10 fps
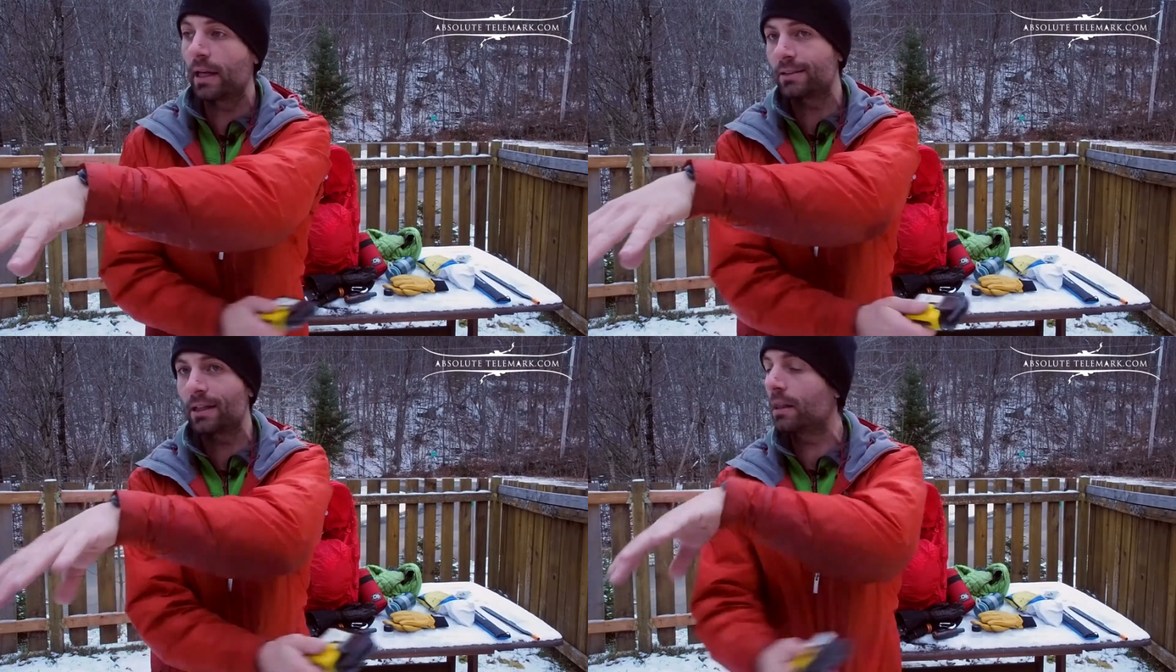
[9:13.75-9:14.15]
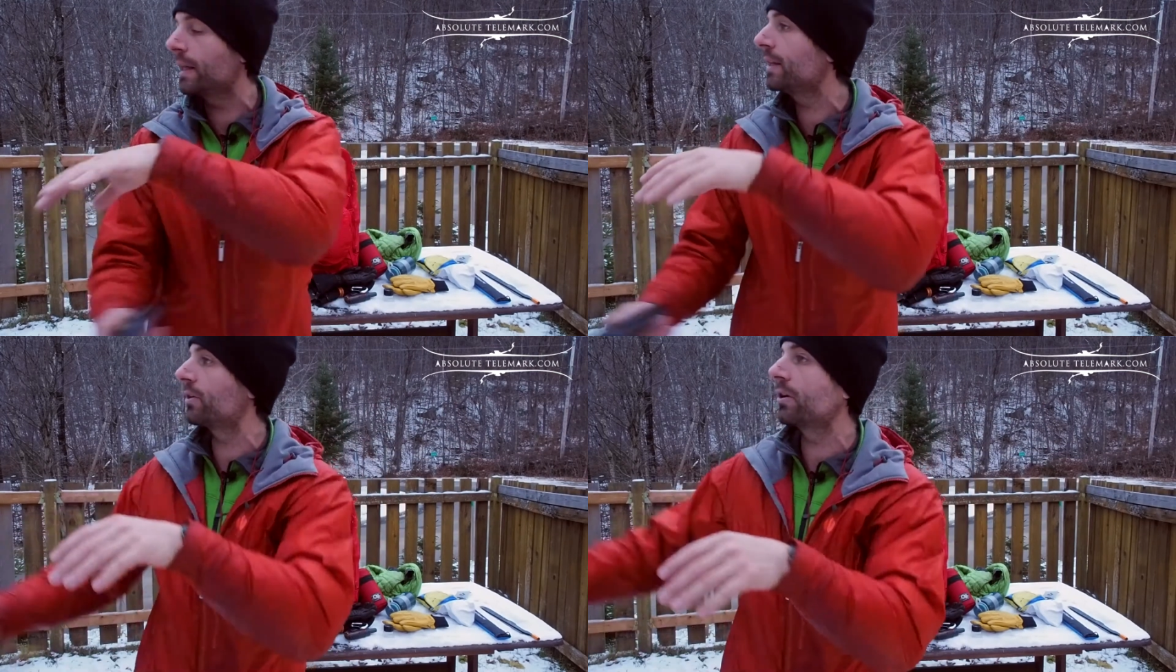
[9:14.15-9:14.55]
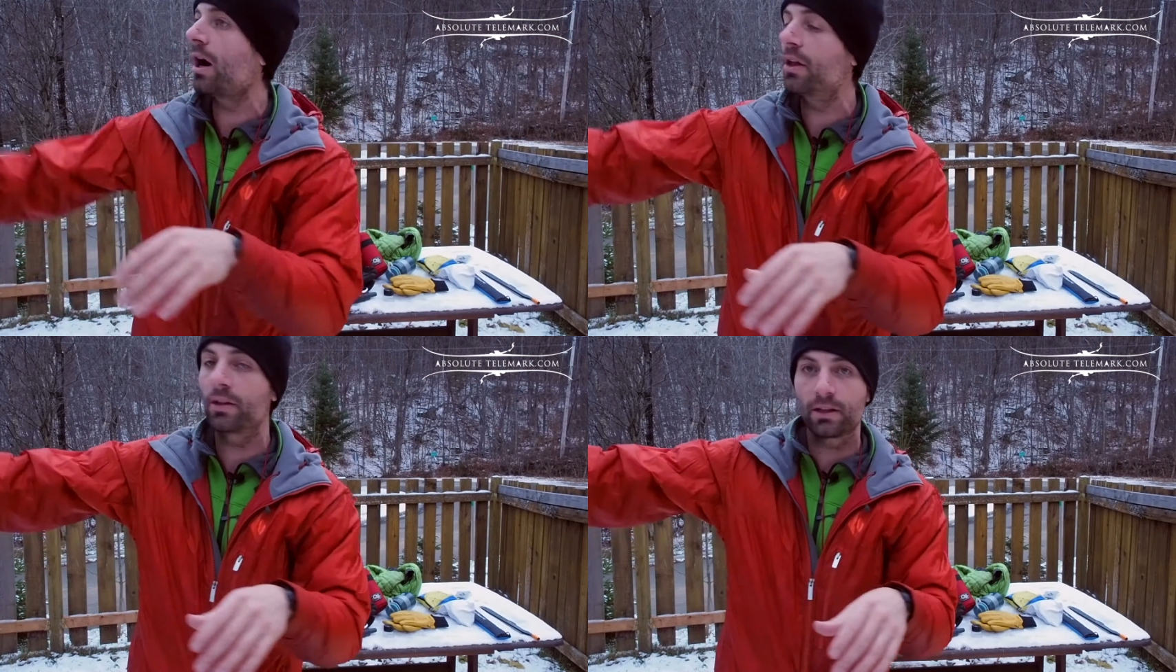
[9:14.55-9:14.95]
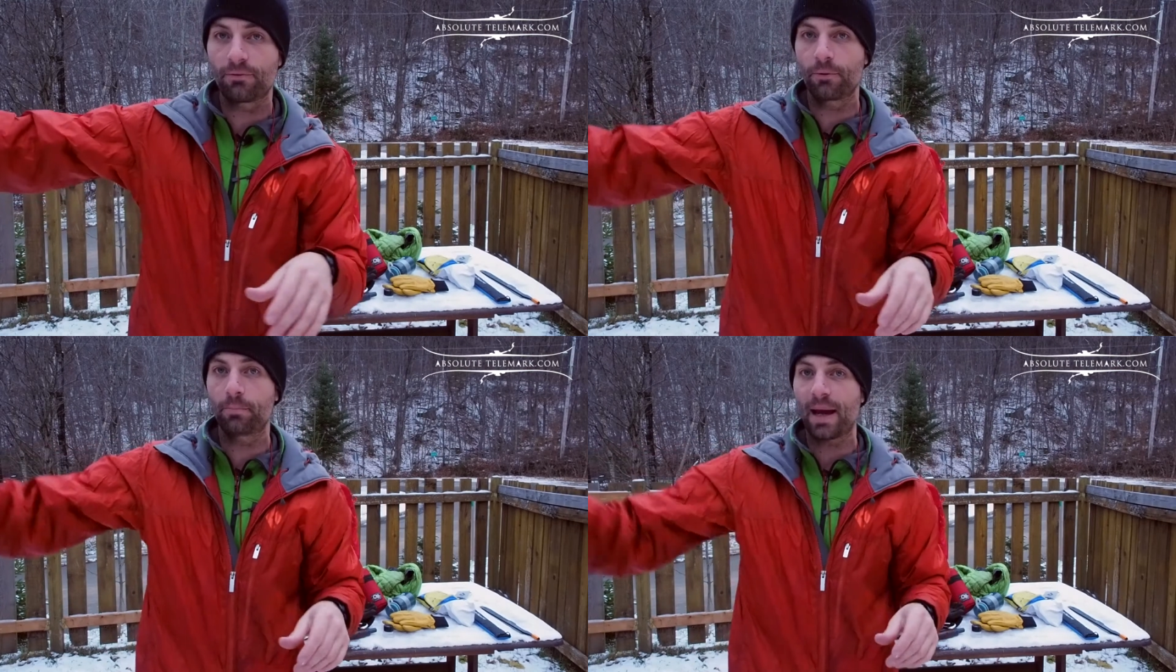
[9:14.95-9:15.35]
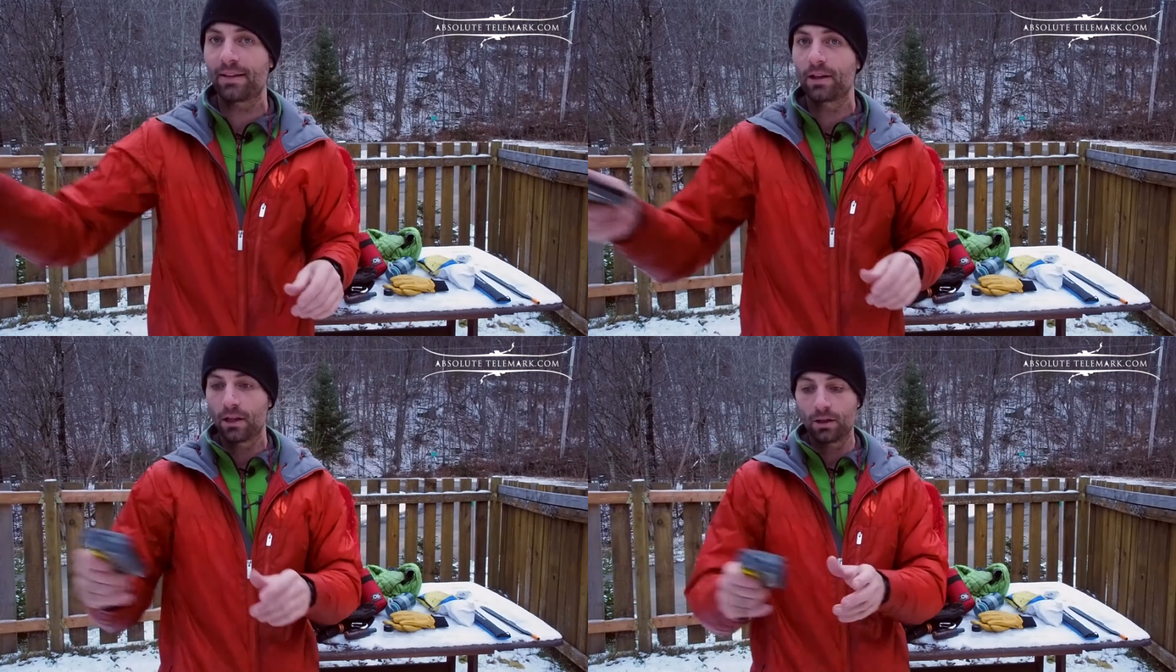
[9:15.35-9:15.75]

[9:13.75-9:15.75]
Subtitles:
and suddenly you're on a different path